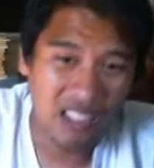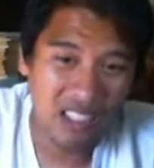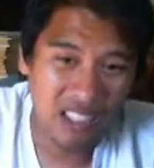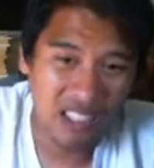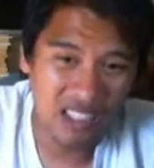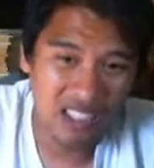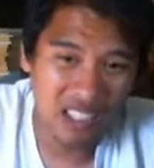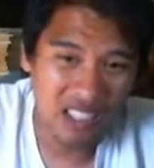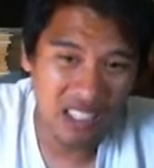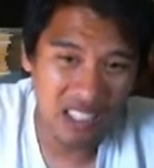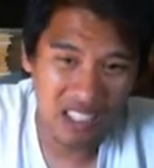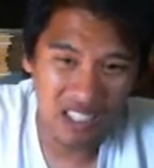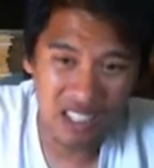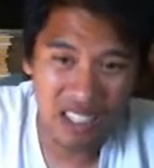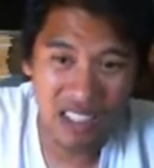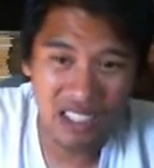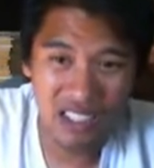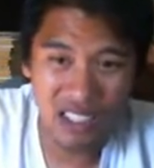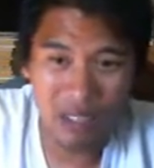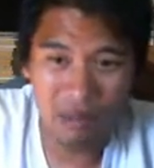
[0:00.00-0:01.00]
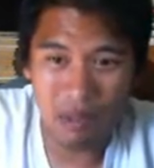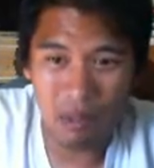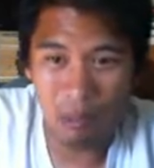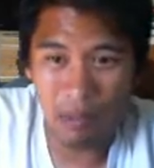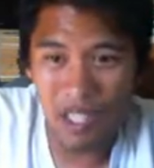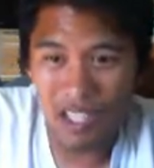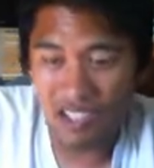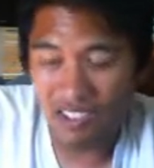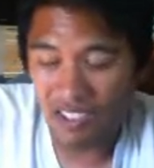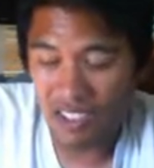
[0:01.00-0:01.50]
because uh, against some of
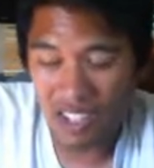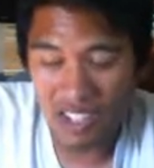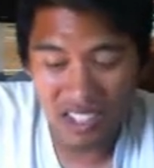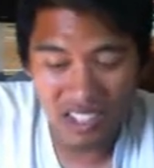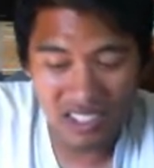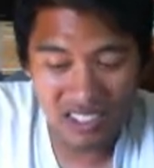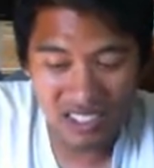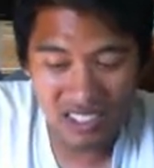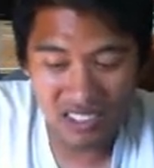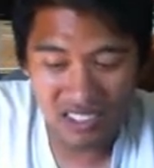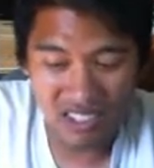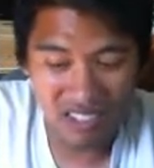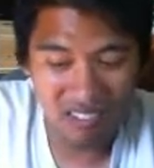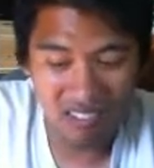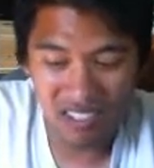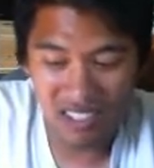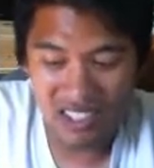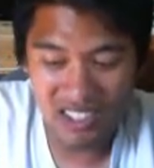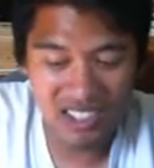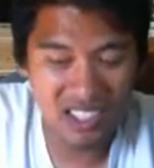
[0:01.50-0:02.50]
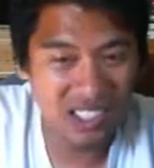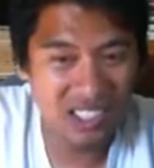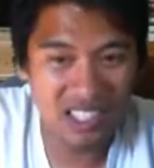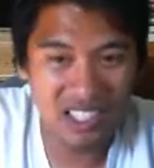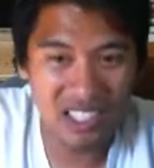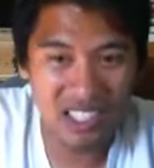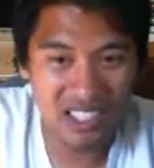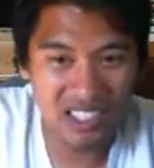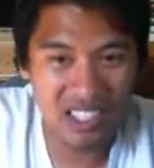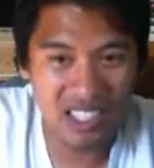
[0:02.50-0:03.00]
the better guys of the
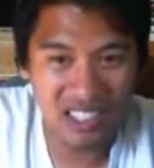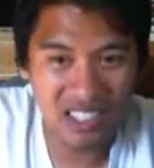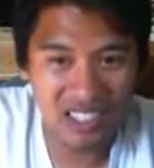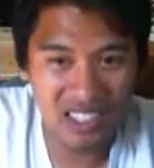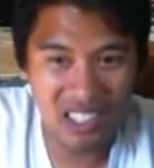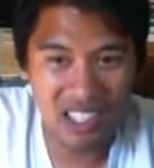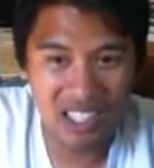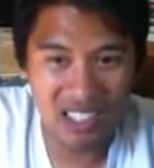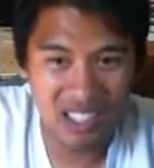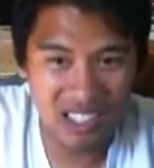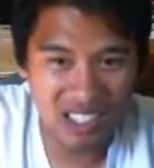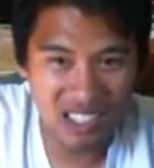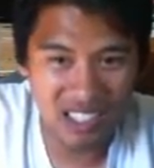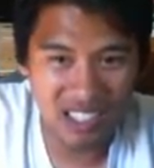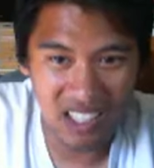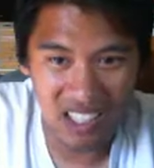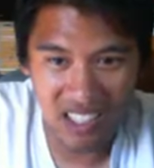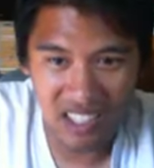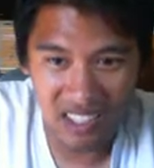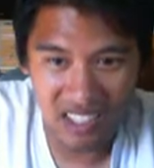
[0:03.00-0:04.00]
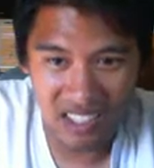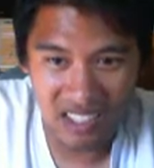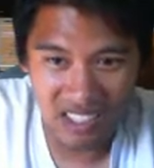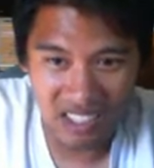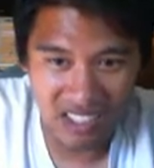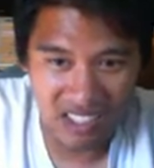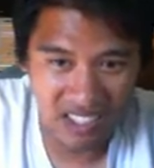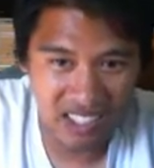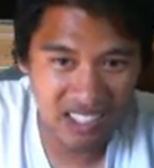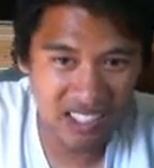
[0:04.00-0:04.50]
division, that that's not gonna cut it.
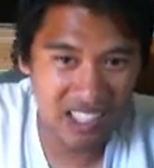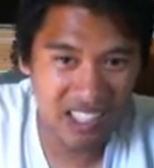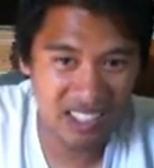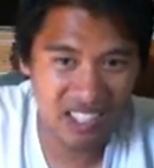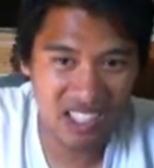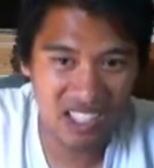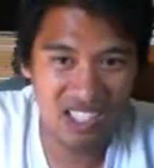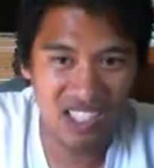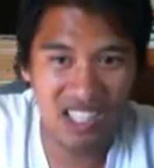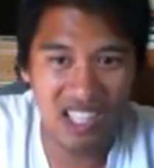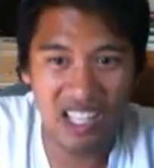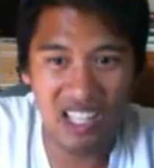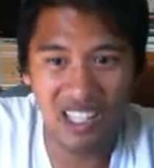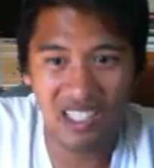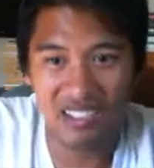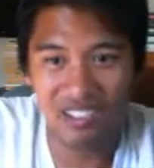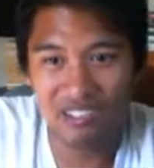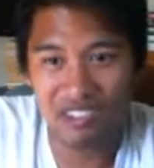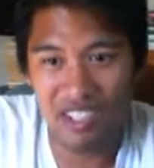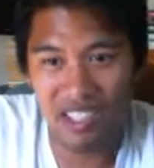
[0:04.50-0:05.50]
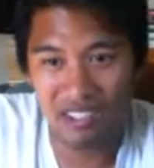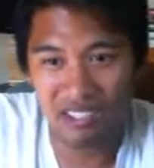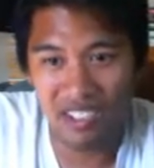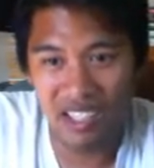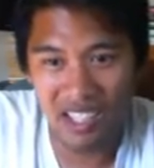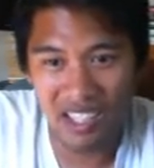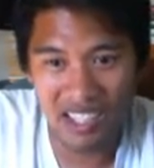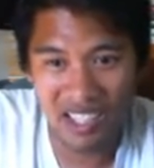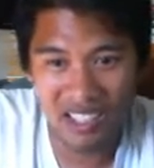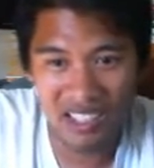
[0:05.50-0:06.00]
You know, you can't just stand in front
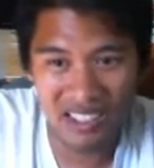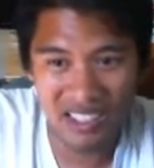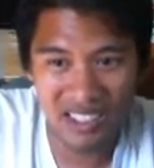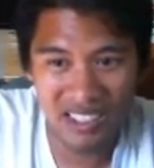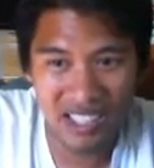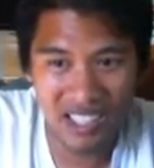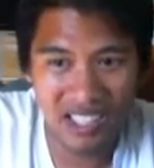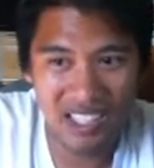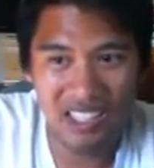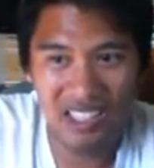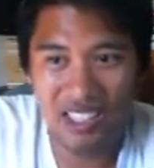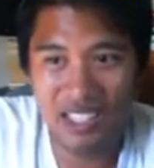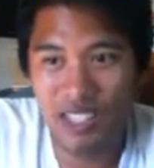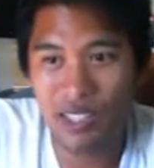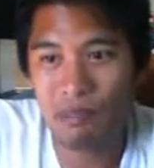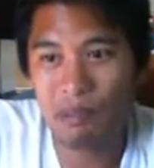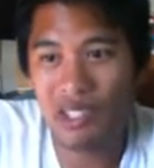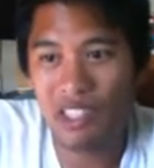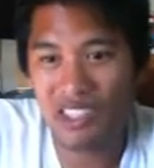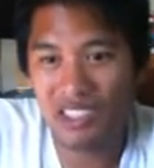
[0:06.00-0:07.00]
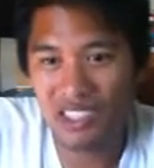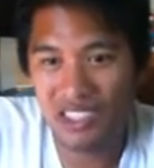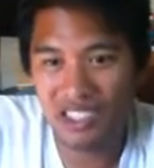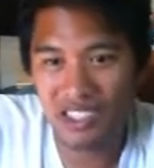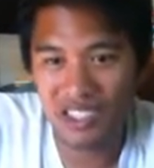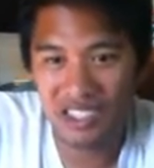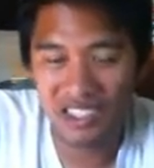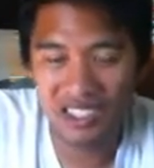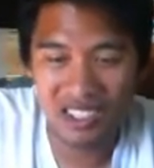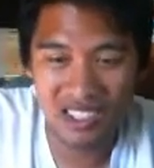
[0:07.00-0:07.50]
of guys and take
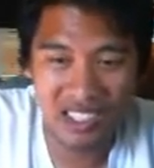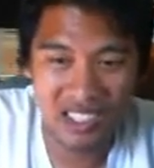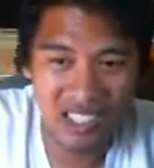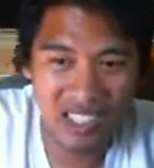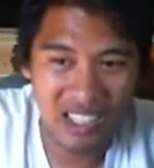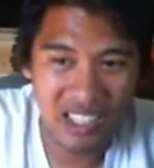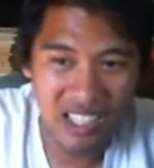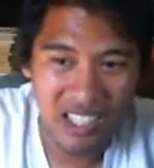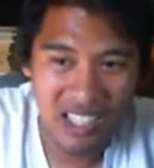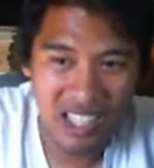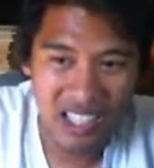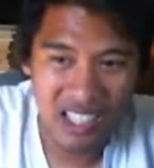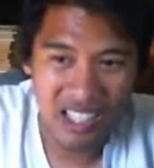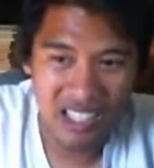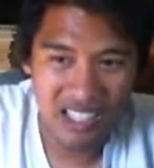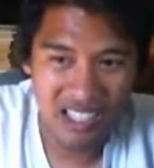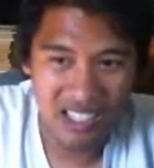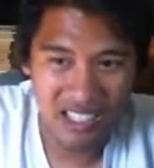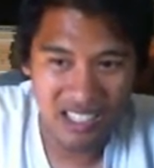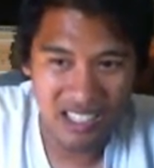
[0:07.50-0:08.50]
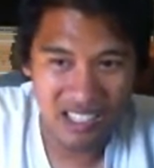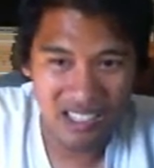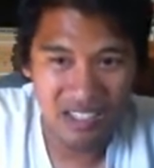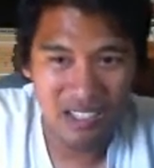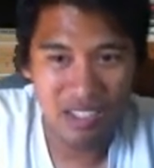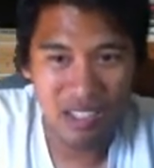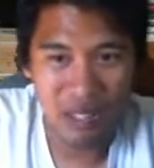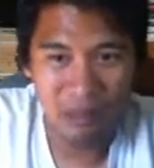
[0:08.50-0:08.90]
punches and on